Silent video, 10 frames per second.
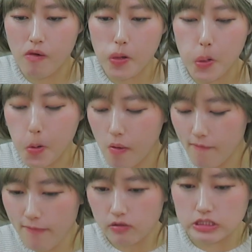But
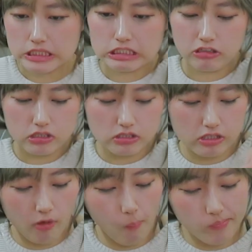anyways, I'll take
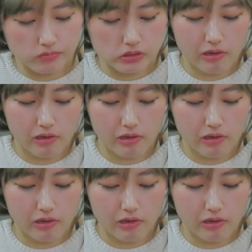this out.